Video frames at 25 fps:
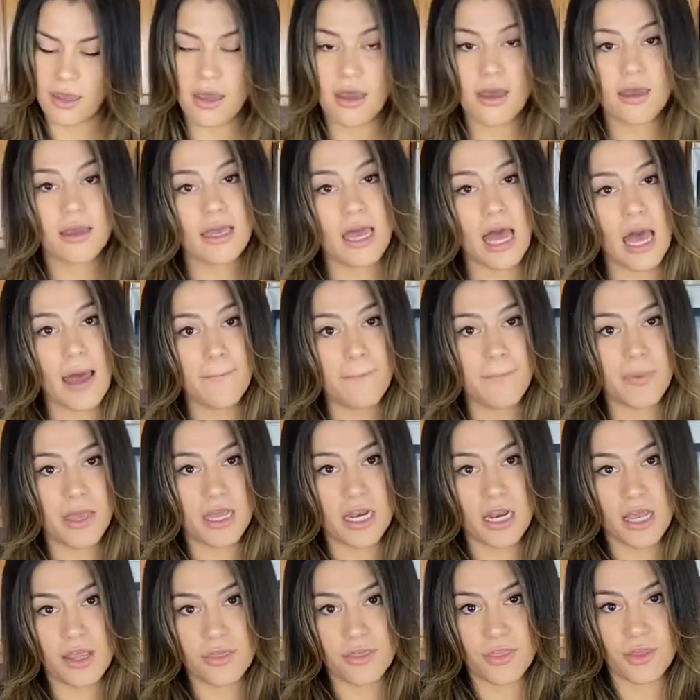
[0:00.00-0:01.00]
1
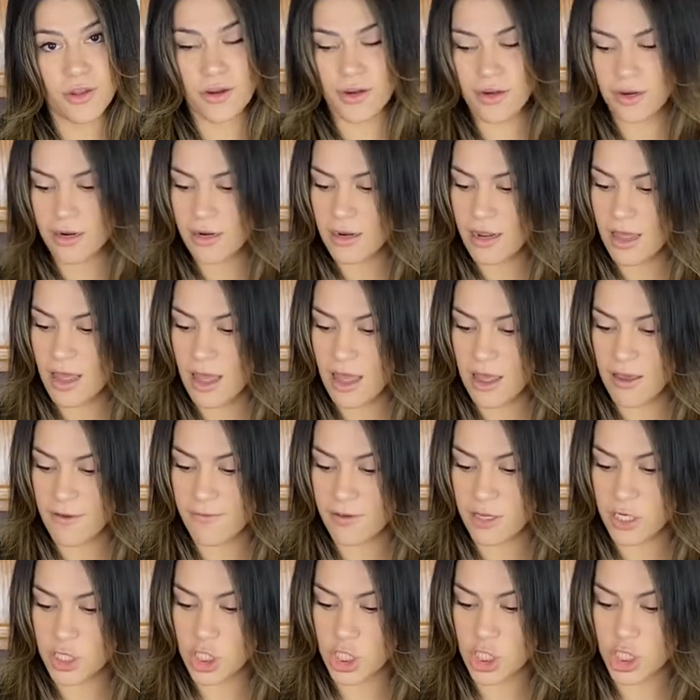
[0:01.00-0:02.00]
1/3 cups of
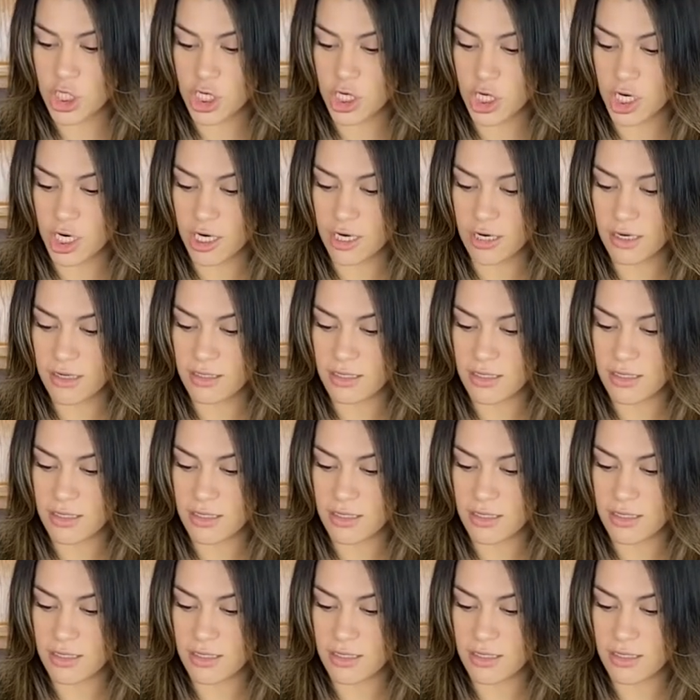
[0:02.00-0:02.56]
sugar.